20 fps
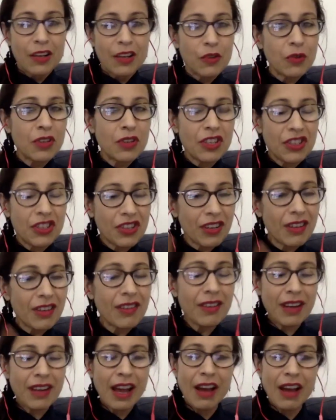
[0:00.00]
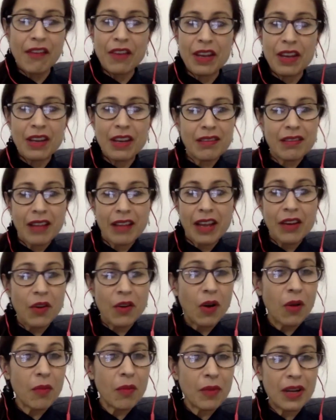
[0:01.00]
children having
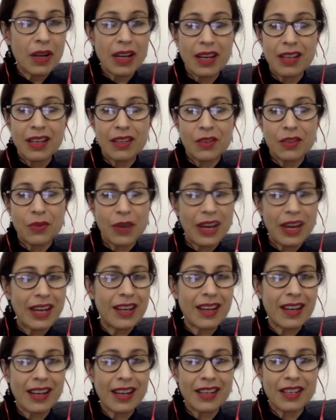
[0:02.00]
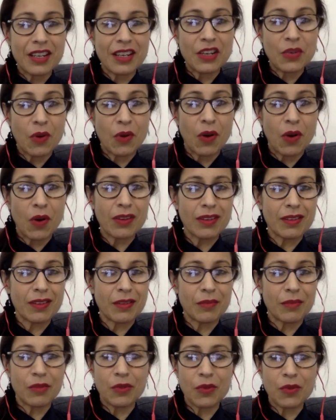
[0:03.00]
anomalies, to ADHD, to
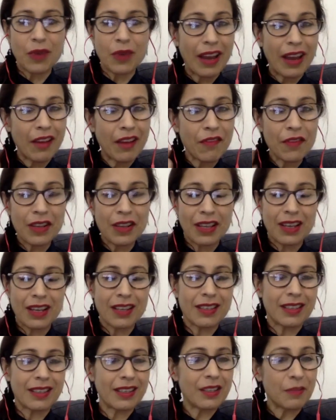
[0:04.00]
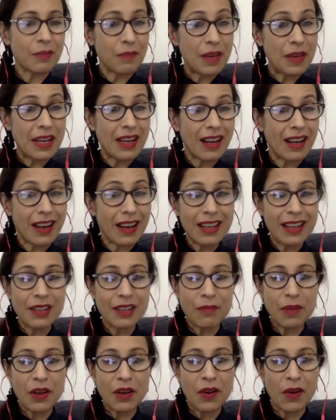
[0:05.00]
autism, to everything is just being linked,
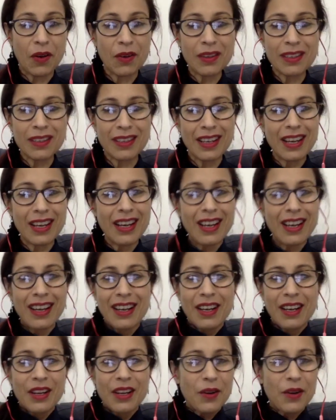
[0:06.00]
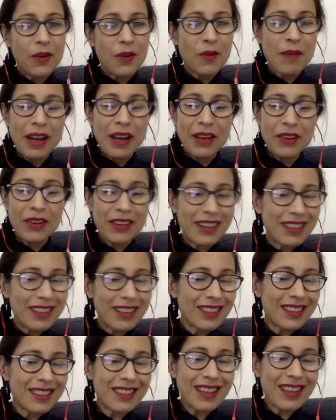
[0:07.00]
because, oh my goodness,
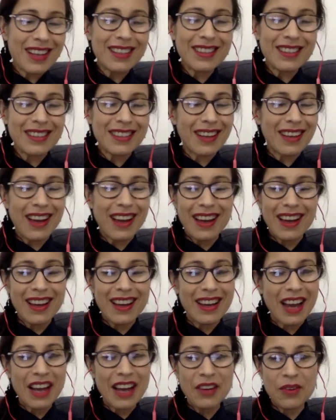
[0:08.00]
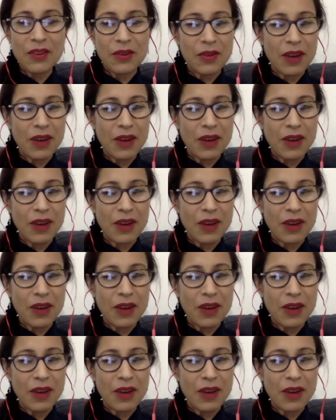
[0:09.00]
it's just, I don't know,